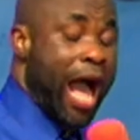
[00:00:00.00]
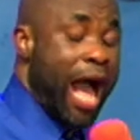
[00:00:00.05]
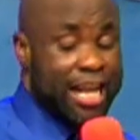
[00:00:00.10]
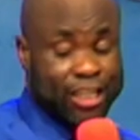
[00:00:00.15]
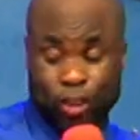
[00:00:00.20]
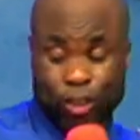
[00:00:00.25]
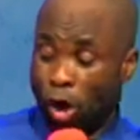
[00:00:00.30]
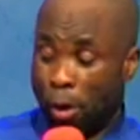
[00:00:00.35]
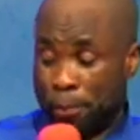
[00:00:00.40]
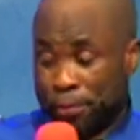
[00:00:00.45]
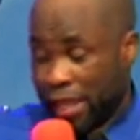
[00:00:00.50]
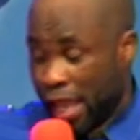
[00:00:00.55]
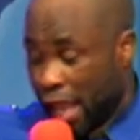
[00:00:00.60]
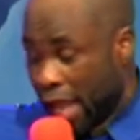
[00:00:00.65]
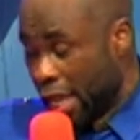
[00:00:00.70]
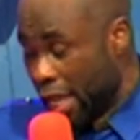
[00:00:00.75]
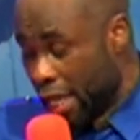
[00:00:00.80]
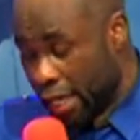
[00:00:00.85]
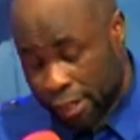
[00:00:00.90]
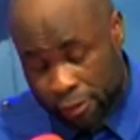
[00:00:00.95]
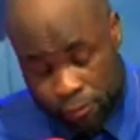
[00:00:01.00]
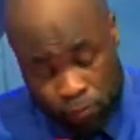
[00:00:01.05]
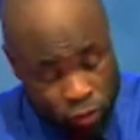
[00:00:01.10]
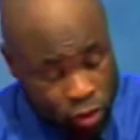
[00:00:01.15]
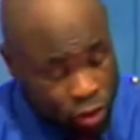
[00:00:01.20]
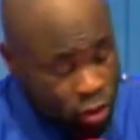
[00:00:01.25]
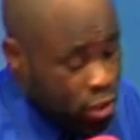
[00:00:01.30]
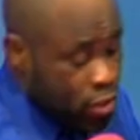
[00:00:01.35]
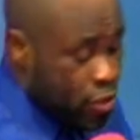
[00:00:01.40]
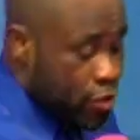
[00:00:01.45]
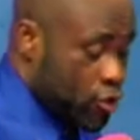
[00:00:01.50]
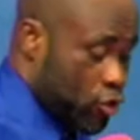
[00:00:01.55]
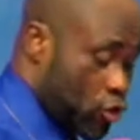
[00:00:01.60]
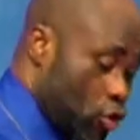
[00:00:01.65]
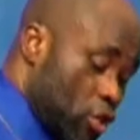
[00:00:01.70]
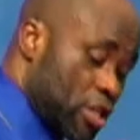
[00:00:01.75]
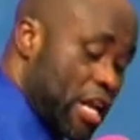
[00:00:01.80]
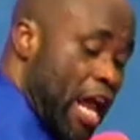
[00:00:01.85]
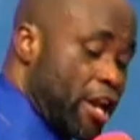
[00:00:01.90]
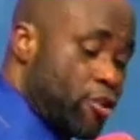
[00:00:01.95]
stop here so
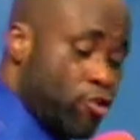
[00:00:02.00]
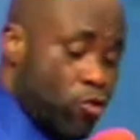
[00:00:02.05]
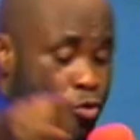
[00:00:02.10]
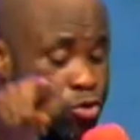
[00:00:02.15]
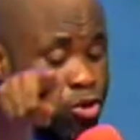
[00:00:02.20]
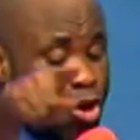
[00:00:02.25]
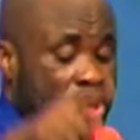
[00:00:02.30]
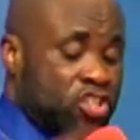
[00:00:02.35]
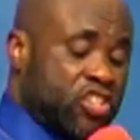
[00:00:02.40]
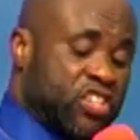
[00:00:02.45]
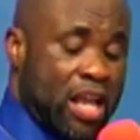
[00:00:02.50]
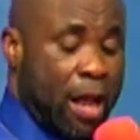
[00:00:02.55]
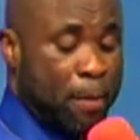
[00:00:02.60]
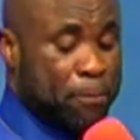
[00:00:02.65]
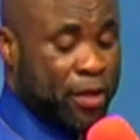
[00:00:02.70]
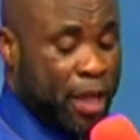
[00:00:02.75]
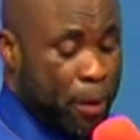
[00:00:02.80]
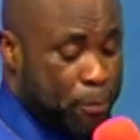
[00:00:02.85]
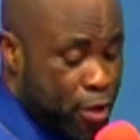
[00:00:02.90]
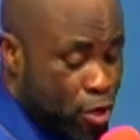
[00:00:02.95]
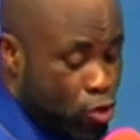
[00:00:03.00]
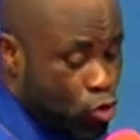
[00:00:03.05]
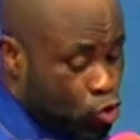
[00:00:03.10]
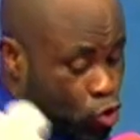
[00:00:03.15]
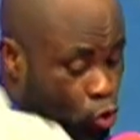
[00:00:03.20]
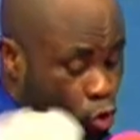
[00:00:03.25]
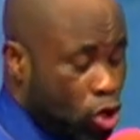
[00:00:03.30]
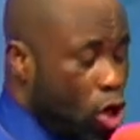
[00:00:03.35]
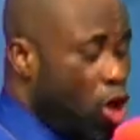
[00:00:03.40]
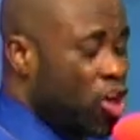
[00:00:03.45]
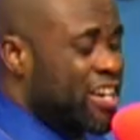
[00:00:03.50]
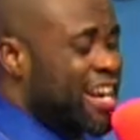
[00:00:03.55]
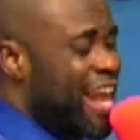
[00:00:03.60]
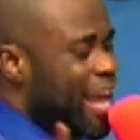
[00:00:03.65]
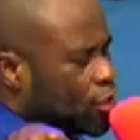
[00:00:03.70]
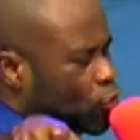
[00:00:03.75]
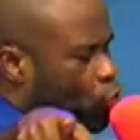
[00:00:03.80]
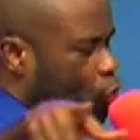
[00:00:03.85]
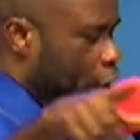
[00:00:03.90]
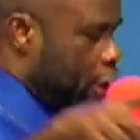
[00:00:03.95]
that you will not say I'm keeping you too long.
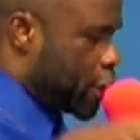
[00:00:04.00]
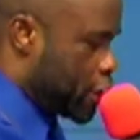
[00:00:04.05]
Next week,